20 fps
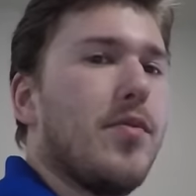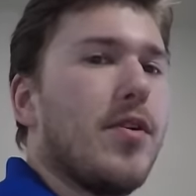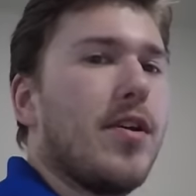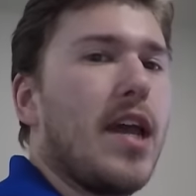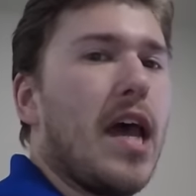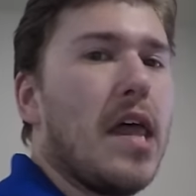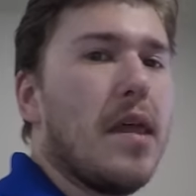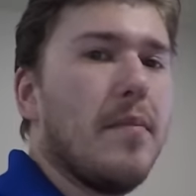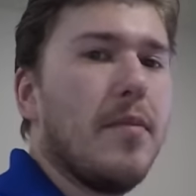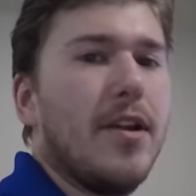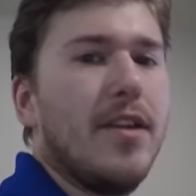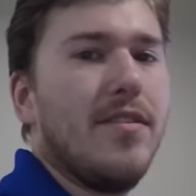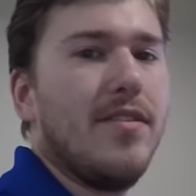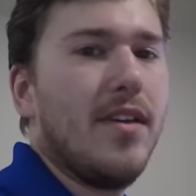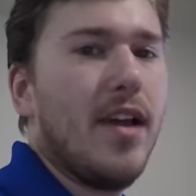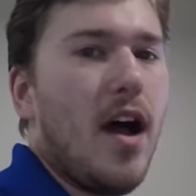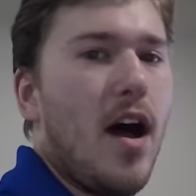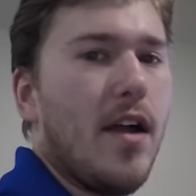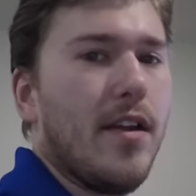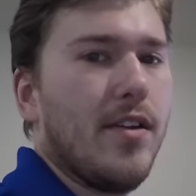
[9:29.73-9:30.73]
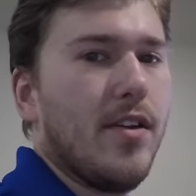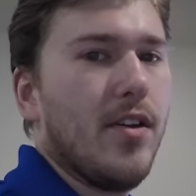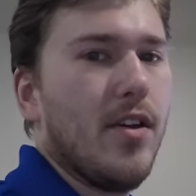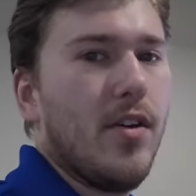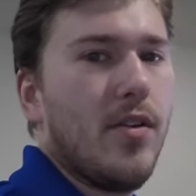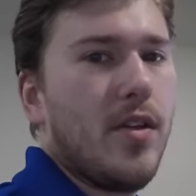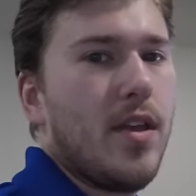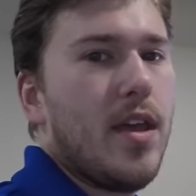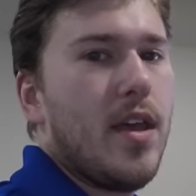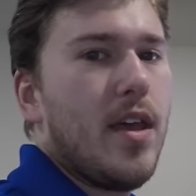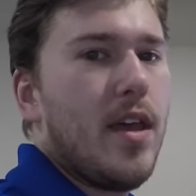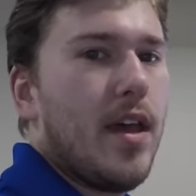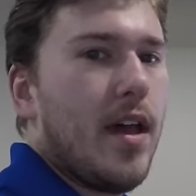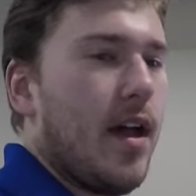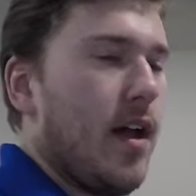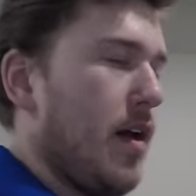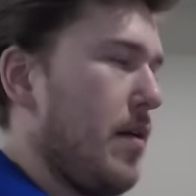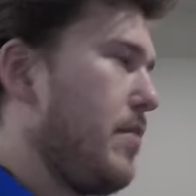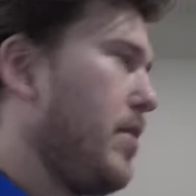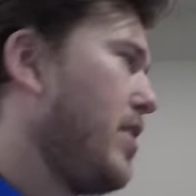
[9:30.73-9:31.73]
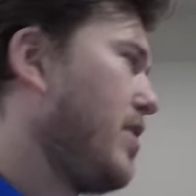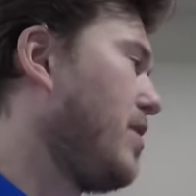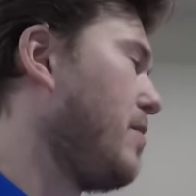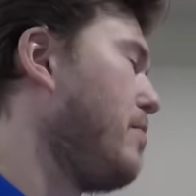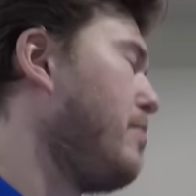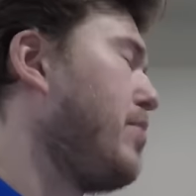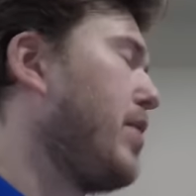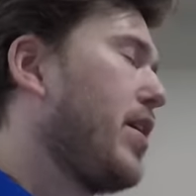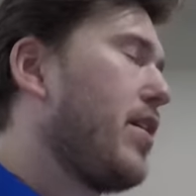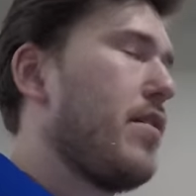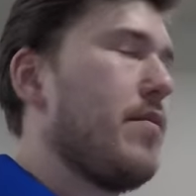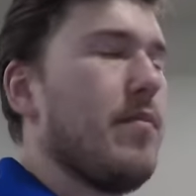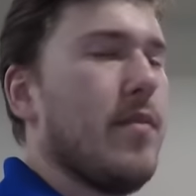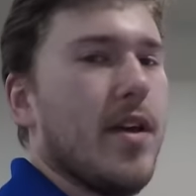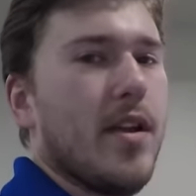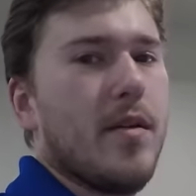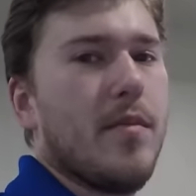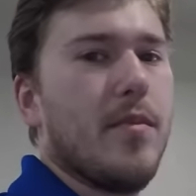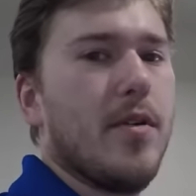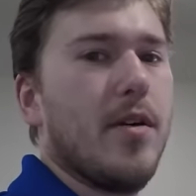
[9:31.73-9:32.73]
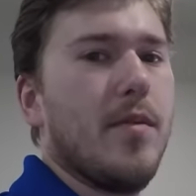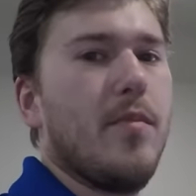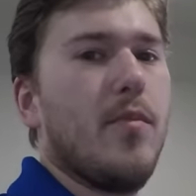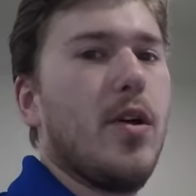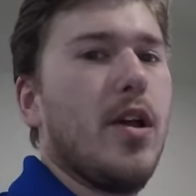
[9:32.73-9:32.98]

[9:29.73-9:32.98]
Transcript: we're calibrating the audio. Um, at the bare minimum,